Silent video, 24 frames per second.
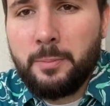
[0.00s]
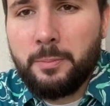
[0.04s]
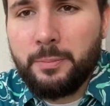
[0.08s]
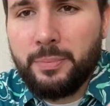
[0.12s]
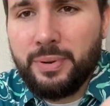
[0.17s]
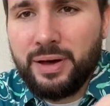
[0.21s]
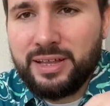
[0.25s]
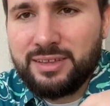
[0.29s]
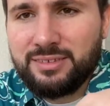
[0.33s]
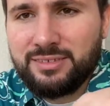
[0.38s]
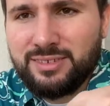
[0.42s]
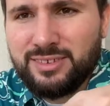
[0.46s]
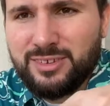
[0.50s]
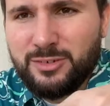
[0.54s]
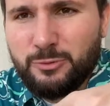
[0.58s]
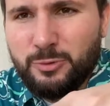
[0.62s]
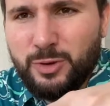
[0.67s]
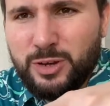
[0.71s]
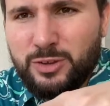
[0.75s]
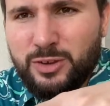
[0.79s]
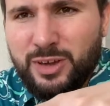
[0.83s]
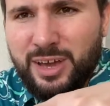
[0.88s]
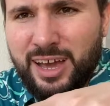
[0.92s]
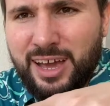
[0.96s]
But
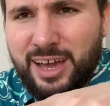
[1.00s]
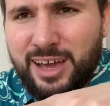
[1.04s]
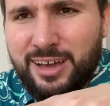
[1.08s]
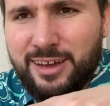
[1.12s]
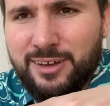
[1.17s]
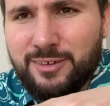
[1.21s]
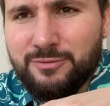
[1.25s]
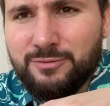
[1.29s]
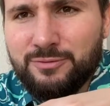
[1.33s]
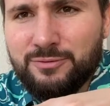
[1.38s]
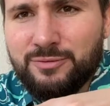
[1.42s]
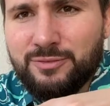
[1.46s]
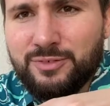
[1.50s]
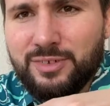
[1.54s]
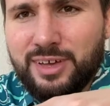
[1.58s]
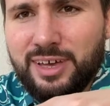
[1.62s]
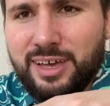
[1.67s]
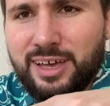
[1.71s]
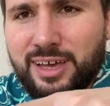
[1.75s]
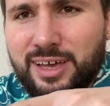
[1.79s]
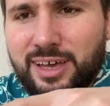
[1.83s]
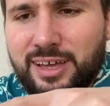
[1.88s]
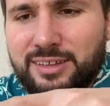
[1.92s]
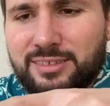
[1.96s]
when you have
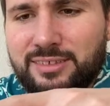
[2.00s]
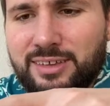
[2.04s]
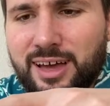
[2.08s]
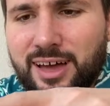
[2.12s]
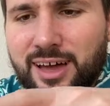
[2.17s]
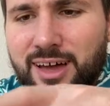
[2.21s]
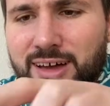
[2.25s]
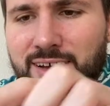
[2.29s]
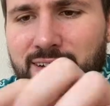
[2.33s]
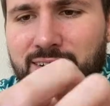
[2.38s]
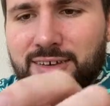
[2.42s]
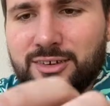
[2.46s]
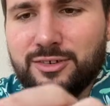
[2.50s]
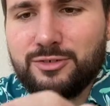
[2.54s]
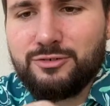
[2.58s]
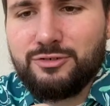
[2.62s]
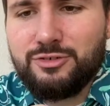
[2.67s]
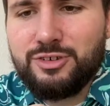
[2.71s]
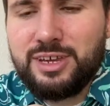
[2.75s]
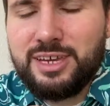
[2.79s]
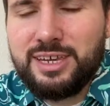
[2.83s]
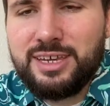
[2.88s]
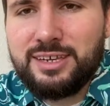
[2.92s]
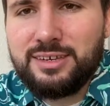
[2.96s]
a dark
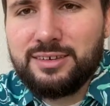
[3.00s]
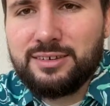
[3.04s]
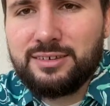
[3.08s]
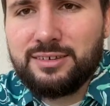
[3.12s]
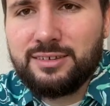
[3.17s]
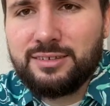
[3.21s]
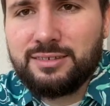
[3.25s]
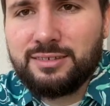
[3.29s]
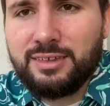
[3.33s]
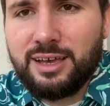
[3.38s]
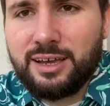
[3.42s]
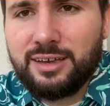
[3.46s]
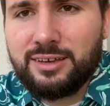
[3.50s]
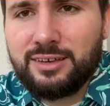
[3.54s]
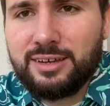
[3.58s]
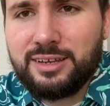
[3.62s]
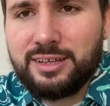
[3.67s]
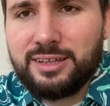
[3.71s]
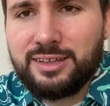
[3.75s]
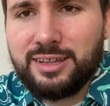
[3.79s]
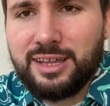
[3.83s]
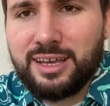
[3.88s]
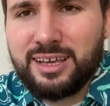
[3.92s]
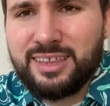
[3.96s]
green
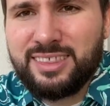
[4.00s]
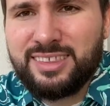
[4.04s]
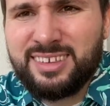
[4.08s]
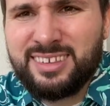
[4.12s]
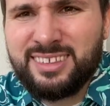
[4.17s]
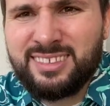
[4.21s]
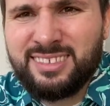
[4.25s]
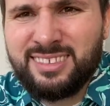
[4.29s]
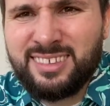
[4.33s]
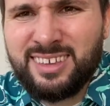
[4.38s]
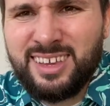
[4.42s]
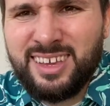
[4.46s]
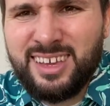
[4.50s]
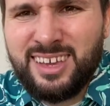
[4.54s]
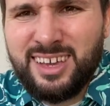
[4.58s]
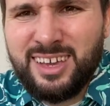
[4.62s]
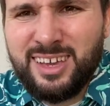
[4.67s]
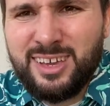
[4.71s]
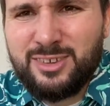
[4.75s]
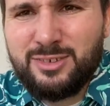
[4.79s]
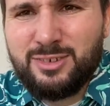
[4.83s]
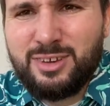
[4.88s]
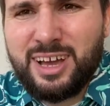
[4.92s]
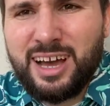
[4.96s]
succulent like this,
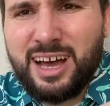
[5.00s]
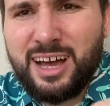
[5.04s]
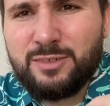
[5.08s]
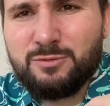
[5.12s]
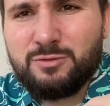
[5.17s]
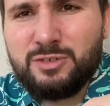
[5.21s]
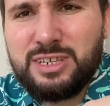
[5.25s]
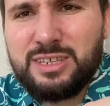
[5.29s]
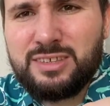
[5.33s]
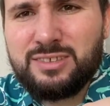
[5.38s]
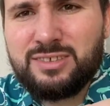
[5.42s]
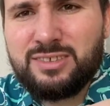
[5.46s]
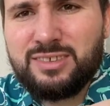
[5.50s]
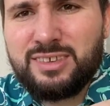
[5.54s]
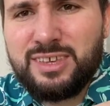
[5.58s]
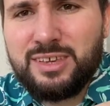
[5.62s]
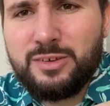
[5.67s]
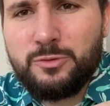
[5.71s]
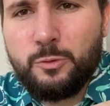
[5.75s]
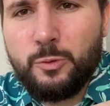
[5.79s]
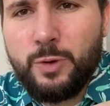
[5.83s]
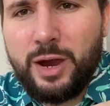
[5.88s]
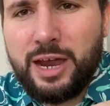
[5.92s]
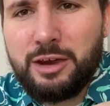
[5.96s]
you can't really see
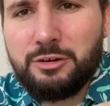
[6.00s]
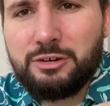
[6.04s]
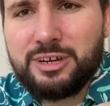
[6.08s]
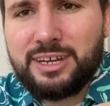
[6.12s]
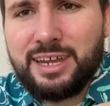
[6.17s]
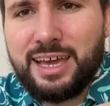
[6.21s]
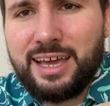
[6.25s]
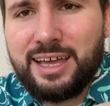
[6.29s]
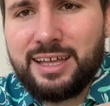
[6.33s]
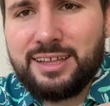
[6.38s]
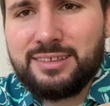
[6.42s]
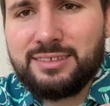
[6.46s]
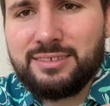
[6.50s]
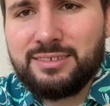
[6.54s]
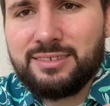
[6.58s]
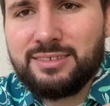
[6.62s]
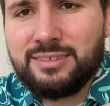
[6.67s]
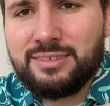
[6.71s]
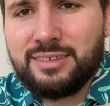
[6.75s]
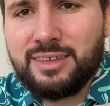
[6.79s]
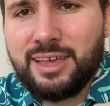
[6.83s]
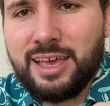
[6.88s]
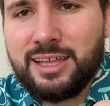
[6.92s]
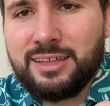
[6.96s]
where it
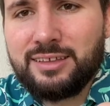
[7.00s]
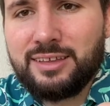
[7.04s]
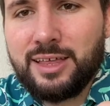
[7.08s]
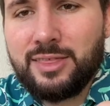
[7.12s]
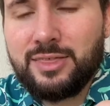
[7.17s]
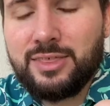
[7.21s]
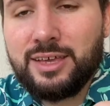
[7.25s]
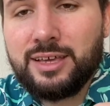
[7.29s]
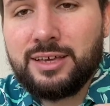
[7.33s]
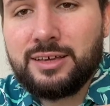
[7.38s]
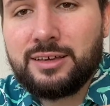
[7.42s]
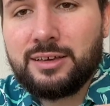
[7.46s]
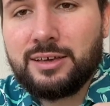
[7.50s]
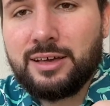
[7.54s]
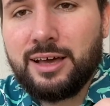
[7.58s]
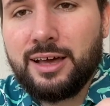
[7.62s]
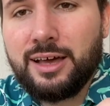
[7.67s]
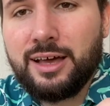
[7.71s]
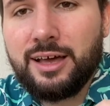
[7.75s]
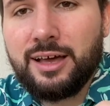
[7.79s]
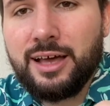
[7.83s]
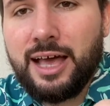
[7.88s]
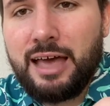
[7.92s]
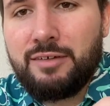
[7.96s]
ends. And I think
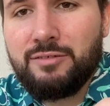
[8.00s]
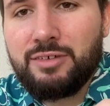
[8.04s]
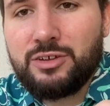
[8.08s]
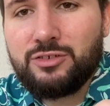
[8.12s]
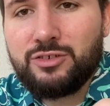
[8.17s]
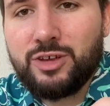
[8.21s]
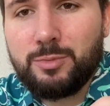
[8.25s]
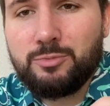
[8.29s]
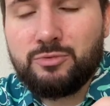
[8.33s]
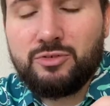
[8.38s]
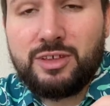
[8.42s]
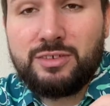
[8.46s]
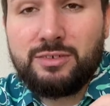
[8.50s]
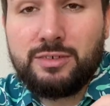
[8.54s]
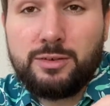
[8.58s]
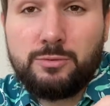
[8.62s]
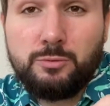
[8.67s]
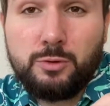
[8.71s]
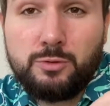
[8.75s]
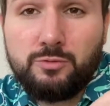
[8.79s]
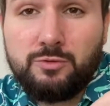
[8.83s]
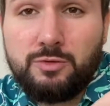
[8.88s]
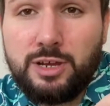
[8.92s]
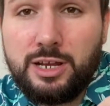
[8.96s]
uh, having top dressing
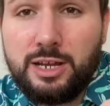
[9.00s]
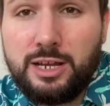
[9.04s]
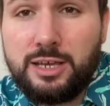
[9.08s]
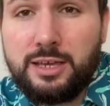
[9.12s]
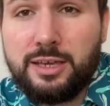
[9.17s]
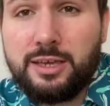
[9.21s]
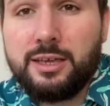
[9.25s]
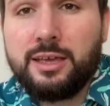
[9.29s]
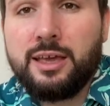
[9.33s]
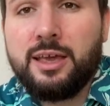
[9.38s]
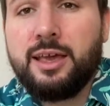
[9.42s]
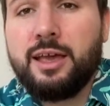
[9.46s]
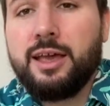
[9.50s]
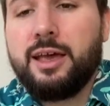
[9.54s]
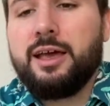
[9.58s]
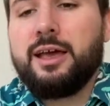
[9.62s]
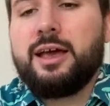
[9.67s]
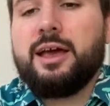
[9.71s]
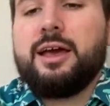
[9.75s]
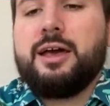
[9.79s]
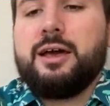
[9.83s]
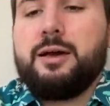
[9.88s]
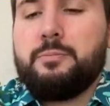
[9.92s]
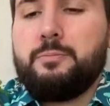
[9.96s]
would really uh,